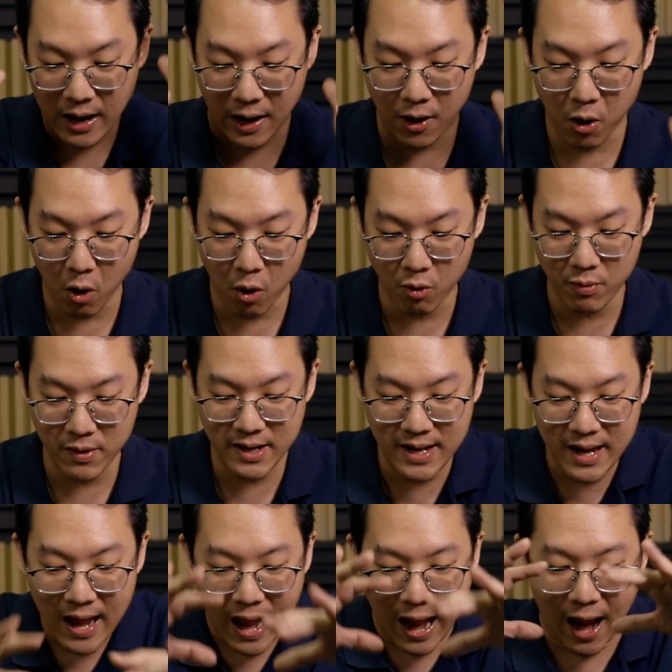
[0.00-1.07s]

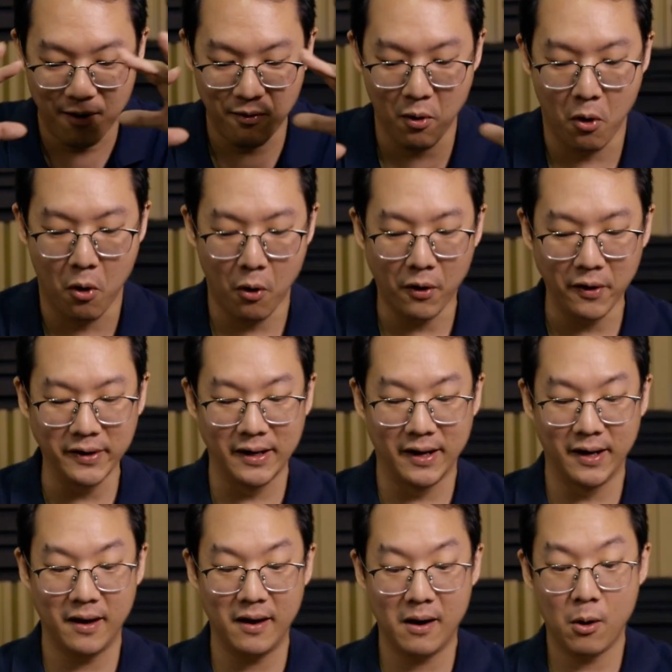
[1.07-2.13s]
glory, and
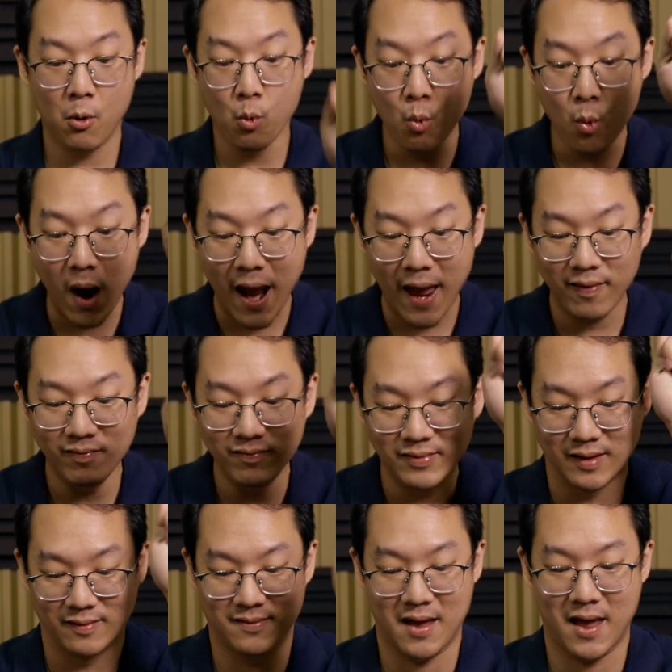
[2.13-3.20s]
honor when
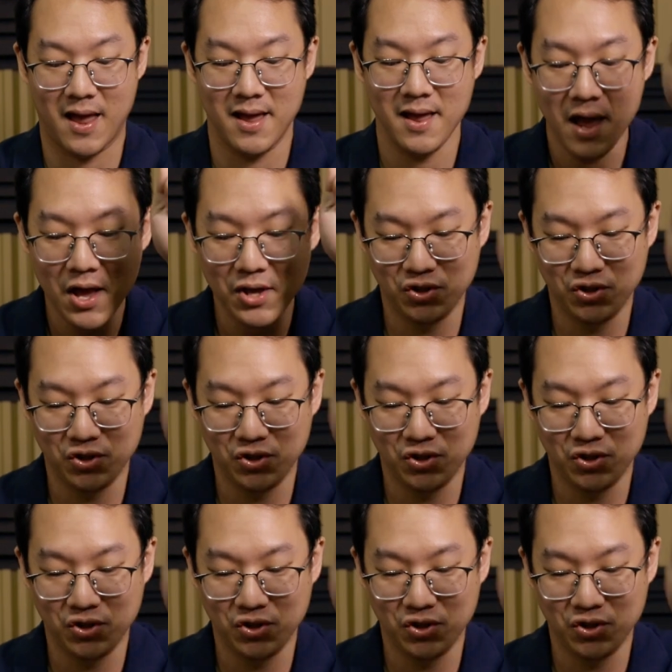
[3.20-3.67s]
the day